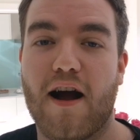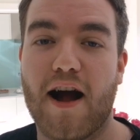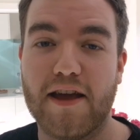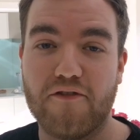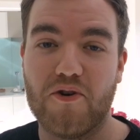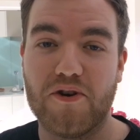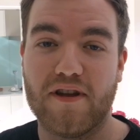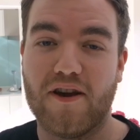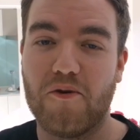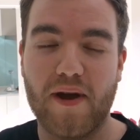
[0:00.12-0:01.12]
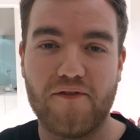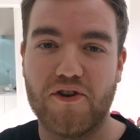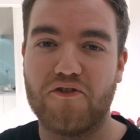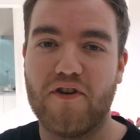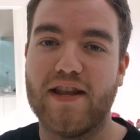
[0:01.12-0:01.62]
Hi everyone, I hope you're
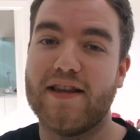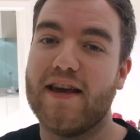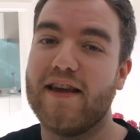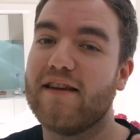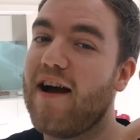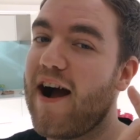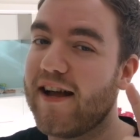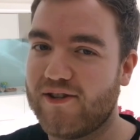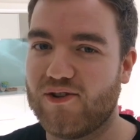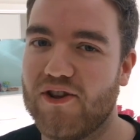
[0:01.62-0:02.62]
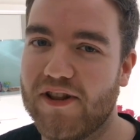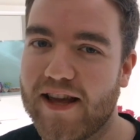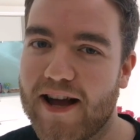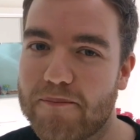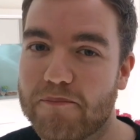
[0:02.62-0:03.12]
having a great day. I
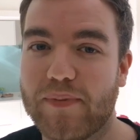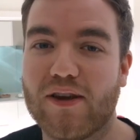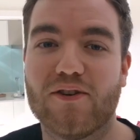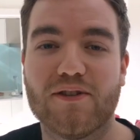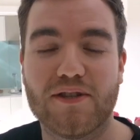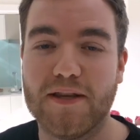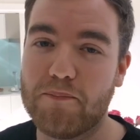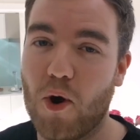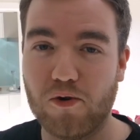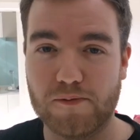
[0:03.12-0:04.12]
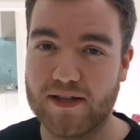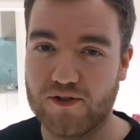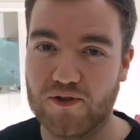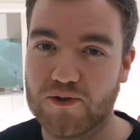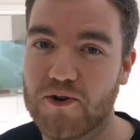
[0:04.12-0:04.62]
certainly am, because the
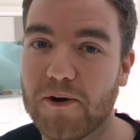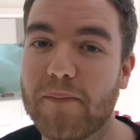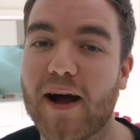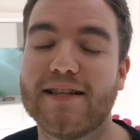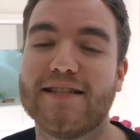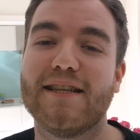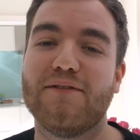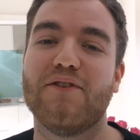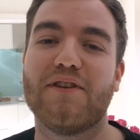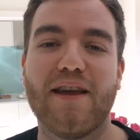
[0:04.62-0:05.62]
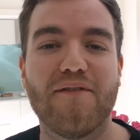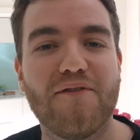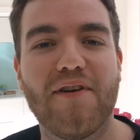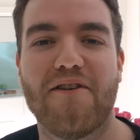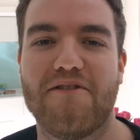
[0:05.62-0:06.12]
postman's just come and delivered a
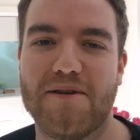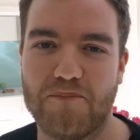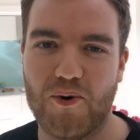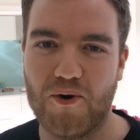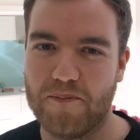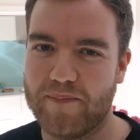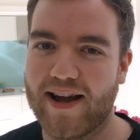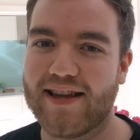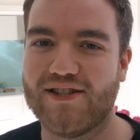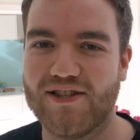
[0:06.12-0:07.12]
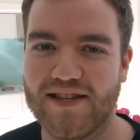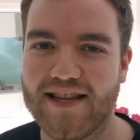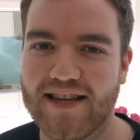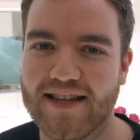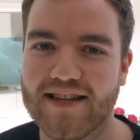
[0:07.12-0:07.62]
very important package
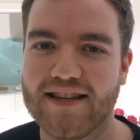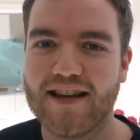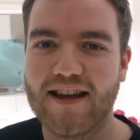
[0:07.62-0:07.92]
indeed.